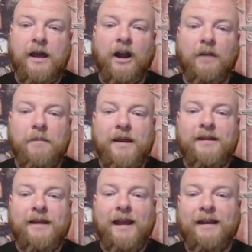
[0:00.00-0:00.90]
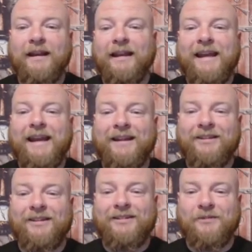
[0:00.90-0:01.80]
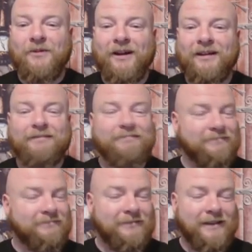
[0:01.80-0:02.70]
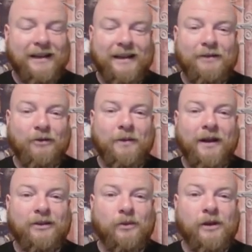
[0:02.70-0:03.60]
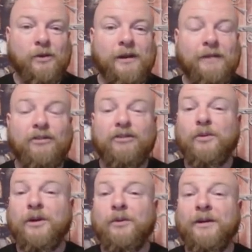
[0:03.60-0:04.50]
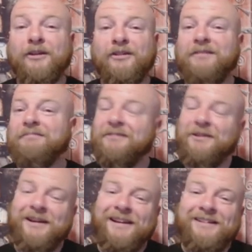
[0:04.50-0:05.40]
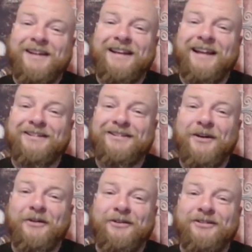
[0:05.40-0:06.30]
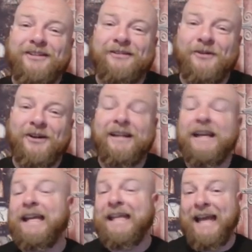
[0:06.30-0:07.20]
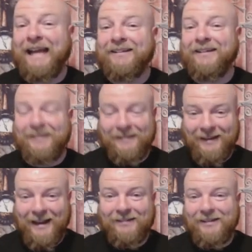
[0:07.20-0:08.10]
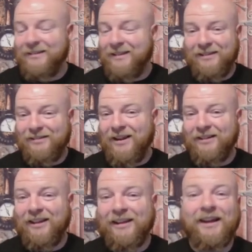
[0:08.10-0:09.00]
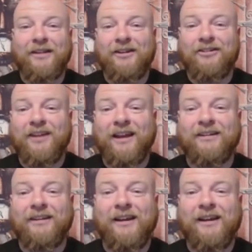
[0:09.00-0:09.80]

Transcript: are Min and Elayne in season one. And he wrote back, the wheel weaves is the wheel wills. So he, he's not letting us know they're in season one yet. Yet. He's, he's not selling anything just yet.